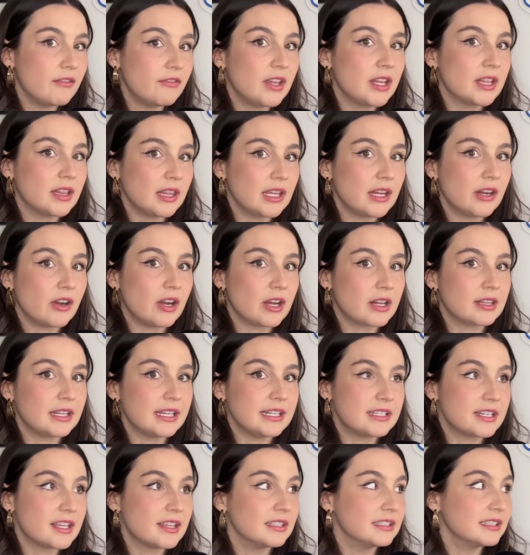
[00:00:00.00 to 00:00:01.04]
in
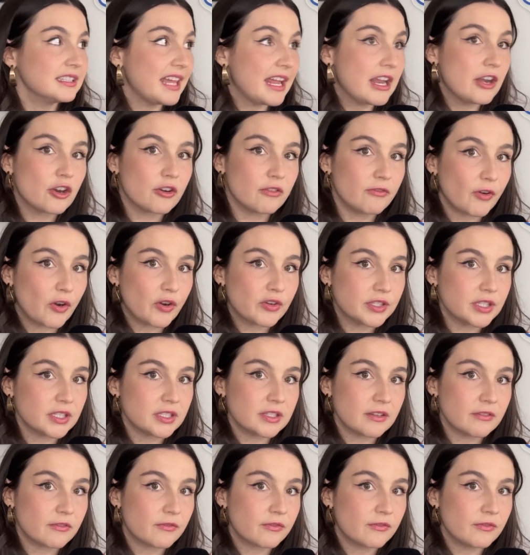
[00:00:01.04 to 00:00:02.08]
lyrically to the later
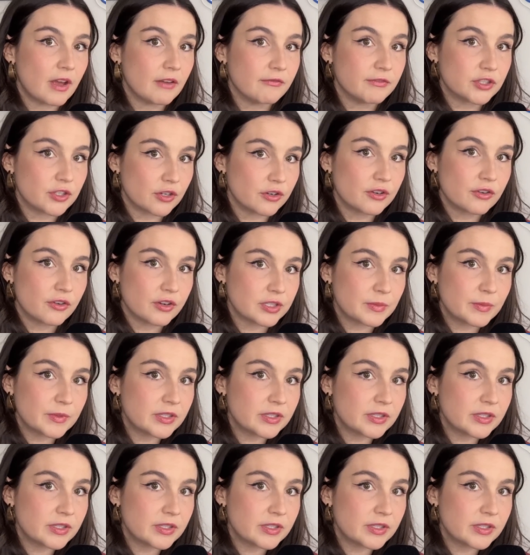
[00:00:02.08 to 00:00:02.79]
verses of certain Christmas